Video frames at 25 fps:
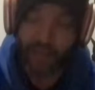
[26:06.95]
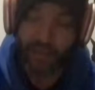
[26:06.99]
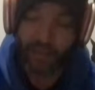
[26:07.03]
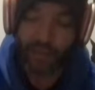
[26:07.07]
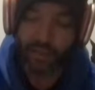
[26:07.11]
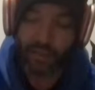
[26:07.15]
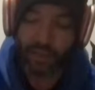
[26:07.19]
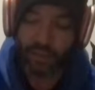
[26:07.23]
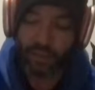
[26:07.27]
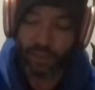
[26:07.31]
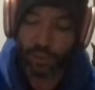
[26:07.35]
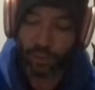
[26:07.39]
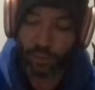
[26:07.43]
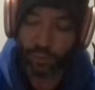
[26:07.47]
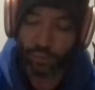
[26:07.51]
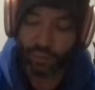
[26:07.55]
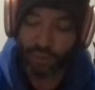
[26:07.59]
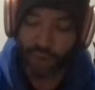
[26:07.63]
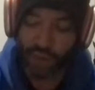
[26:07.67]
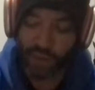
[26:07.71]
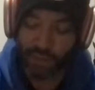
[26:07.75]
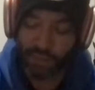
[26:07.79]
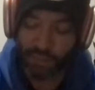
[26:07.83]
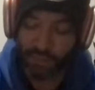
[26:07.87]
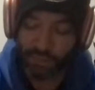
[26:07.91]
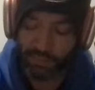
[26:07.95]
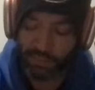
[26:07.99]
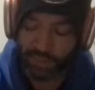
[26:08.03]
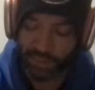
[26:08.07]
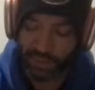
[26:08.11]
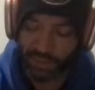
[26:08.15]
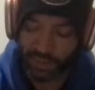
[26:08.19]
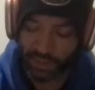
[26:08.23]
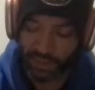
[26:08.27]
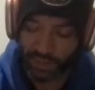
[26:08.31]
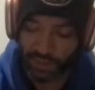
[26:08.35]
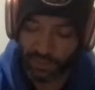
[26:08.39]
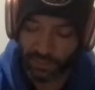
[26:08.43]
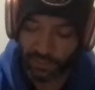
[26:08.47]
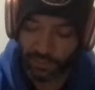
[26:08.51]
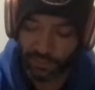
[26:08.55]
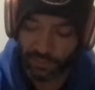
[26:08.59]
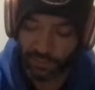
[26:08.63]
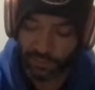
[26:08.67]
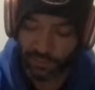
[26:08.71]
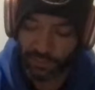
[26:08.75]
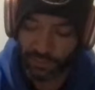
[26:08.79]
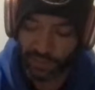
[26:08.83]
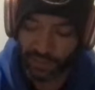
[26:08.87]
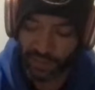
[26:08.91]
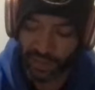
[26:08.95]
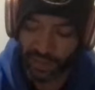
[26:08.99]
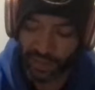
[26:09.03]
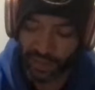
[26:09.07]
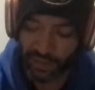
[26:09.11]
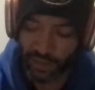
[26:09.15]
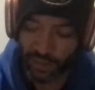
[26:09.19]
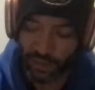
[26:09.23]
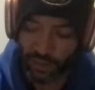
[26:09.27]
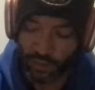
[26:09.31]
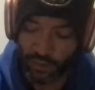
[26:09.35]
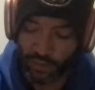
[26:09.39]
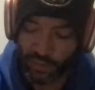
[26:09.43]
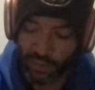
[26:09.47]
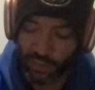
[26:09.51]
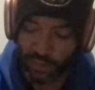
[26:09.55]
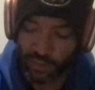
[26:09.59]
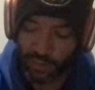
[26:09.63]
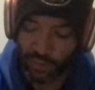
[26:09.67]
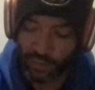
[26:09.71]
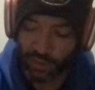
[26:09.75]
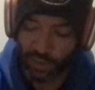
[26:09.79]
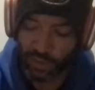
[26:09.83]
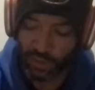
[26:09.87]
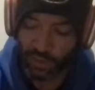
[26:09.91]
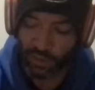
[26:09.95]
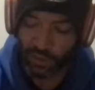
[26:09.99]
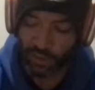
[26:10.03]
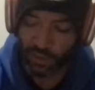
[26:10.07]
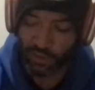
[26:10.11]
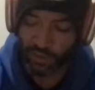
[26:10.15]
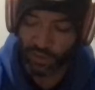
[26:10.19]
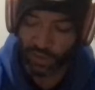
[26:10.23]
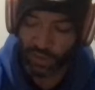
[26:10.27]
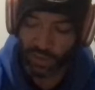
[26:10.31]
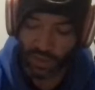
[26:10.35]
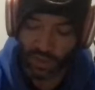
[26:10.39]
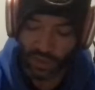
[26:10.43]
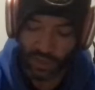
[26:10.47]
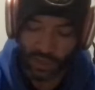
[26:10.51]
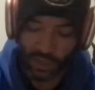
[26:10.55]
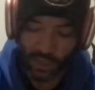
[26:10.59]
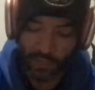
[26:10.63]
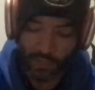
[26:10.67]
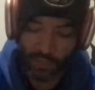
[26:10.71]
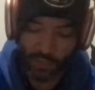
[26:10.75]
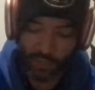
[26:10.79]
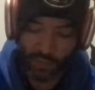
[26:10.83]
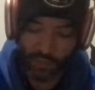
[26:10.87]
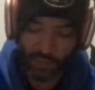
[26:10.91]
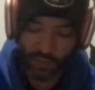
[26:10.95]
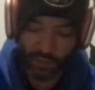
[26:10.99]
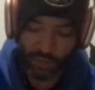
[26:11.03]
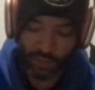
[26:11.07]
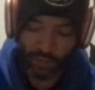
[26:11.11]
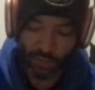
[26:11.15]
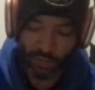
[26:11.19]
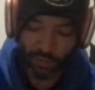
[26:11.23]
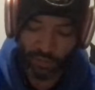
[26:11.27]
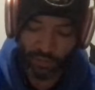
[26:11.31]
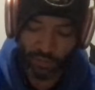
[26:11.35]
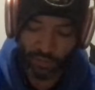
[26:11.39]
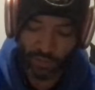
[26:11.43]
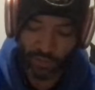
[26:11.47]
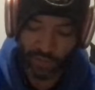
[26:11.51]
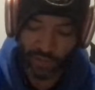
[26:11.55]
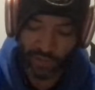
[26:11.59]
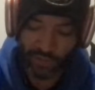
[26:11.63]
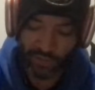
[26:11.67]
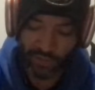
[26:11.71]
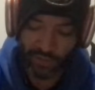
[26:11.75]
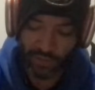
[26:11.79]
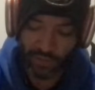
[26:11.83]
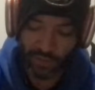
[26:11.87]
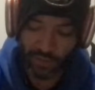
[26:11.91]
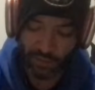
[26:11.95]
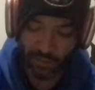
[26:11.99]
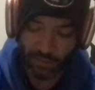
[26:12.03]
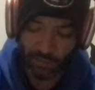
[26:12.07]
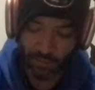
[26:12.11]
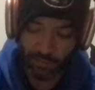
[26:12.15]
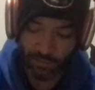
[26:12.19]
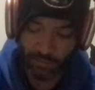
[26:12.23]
"There's a little problem," he said. "That QB we paid off, he broke his arm before halftime.